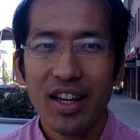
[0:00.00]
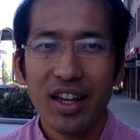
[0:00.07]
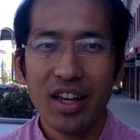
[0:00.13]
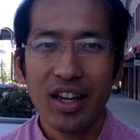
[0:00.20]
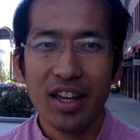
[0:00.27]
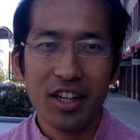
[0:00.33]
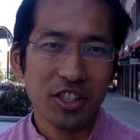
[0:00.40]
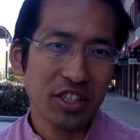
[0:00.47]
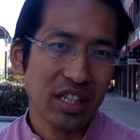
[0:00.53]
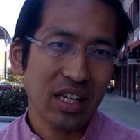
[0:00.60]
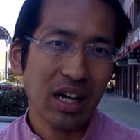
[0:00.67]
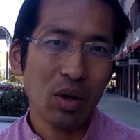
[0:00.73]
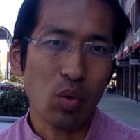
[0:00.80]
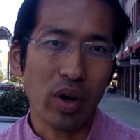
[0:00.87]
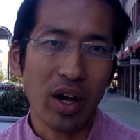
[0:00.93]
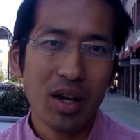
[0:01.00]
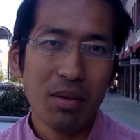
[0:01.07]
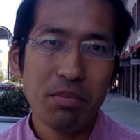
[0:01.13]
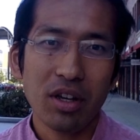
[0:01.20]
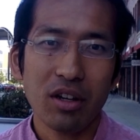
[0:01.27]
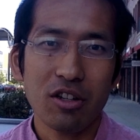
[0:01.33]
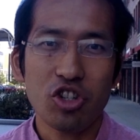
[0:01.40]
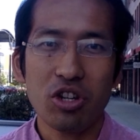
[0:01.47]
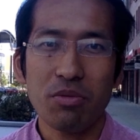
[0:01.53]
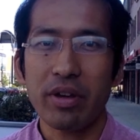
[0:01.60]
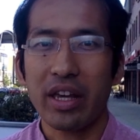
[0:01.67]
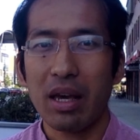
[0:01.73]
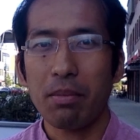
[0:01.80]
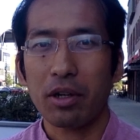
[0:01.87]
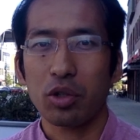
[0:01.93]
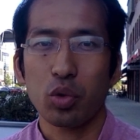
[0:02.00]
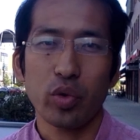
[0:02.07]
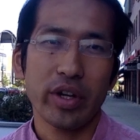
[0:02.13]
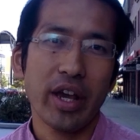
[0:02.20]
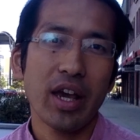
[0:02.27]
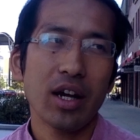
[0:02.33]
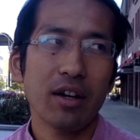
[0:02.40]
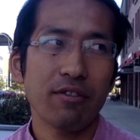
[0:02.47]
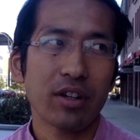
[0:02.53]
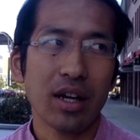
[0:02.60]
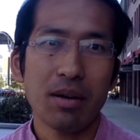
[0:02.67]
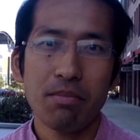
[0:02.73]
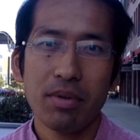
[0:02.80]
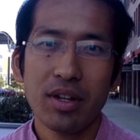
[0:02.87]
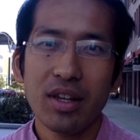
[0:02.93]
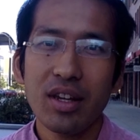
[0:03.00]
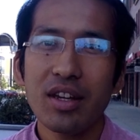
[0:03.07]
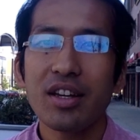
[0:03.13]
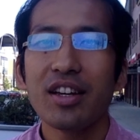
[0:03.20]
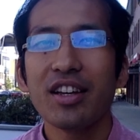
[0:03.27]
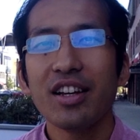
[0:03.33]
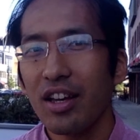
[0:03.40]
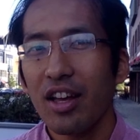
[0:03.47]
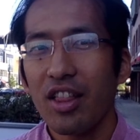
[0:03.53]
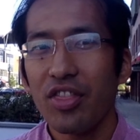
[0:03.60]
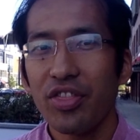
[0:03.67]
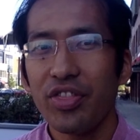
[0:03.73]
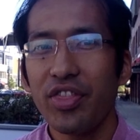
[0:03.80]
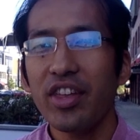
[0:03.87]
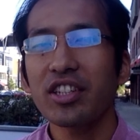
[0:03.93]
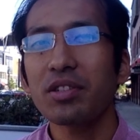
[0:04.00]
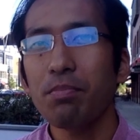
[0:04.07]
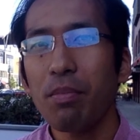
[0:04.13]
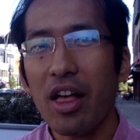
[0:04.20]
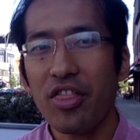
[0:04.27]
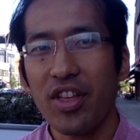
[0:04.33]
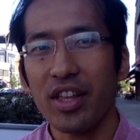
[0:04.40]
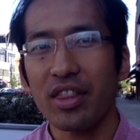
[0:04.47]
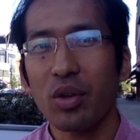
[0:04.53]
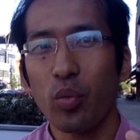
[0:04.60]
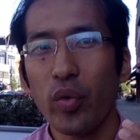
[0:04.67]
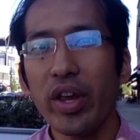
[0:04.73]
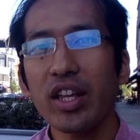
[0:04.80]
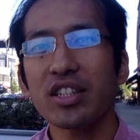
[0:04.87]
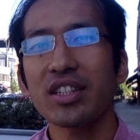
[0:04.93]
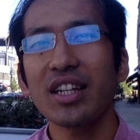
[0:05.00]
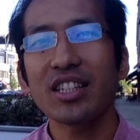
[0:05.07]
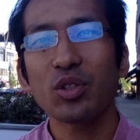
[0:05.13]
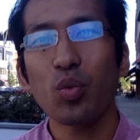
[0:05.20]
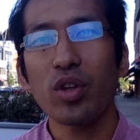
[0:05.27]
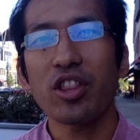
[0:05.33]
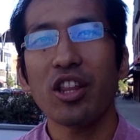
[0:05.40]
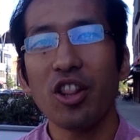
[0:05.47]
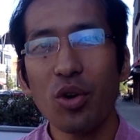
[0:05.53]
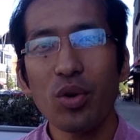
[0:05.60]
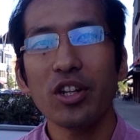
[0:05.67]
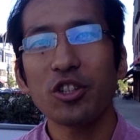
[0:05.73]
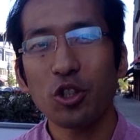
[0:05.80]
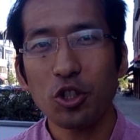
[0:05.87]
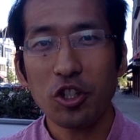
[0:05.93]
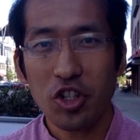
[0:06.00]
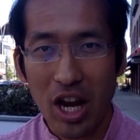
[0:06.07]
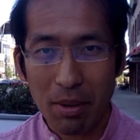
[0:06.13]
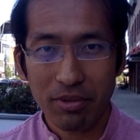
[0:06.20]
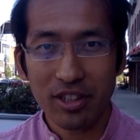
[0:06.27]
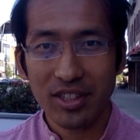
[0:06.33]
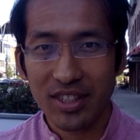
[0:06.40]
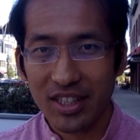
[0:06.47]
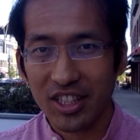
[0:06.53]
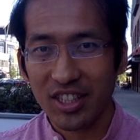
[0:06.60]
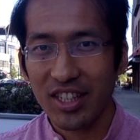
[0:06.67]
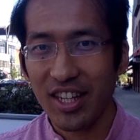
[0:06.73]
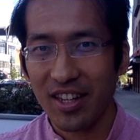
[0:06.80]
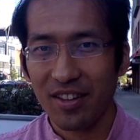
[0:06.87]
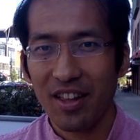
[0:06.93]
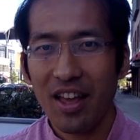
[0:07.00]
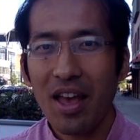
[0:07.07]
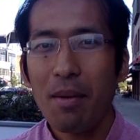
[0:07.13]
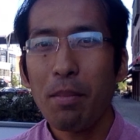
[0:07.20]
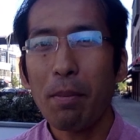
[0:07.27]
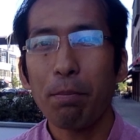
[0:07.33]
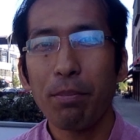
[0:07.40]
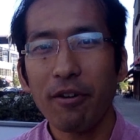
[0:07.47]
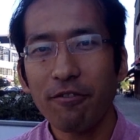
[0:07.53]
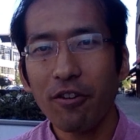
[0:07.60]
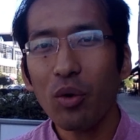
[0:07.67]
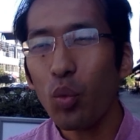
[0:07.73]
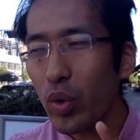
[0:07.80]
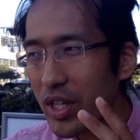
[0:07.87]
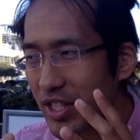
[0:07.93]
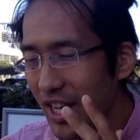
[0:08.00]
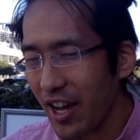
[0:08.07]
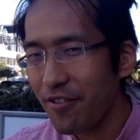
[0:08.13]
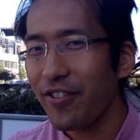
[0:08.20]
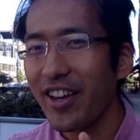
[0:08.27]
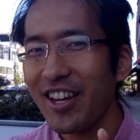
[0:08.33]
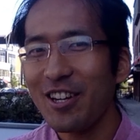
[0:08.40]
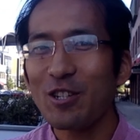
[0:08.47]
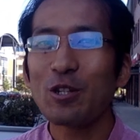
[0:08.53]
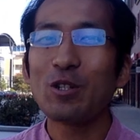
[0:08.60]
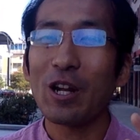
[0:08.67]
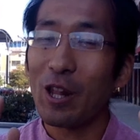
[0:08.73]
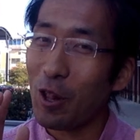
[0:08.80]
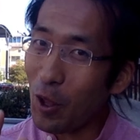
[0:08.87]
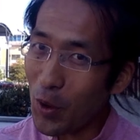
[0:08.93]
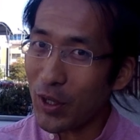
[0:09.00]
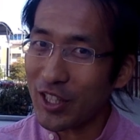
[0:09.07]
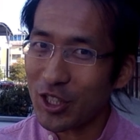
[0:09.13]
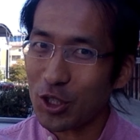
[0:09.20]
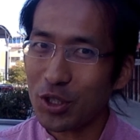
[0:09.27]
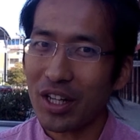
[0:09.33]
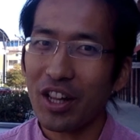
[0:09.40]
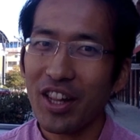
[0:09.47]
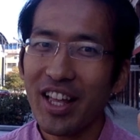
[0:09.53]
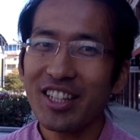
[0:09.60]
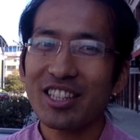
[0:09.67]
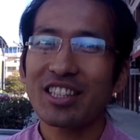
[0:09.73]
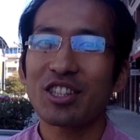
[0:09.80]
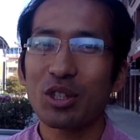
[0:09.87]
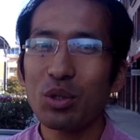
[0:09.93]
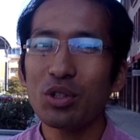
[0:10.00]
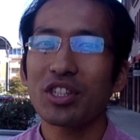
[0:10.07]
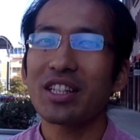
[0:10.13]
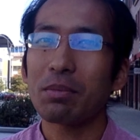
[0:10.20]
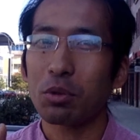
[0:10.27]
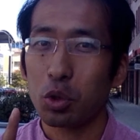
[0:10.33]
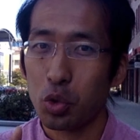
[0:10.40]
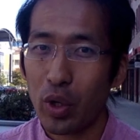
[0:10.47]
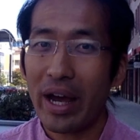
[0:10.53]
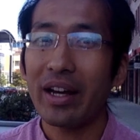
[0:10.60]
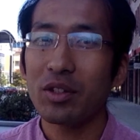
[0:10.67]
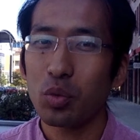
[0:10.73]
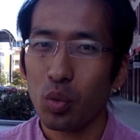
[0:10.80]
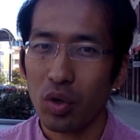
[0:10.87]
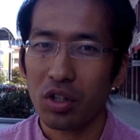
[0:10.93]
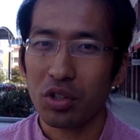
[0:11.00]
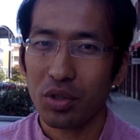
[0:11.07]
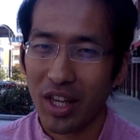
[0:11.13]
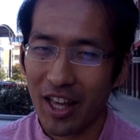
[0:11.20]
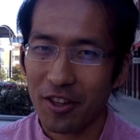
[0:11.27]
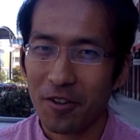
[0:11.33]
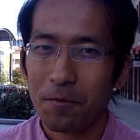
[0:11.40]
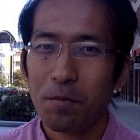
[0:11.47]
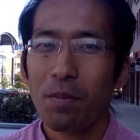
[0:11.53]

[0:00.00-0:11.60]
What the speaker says: It is DIY because she became a creator of a company. This method resonates with the Lotus Sutra chapter 16. But before we dive into the Lotus Sutra, let's do some groundwork together.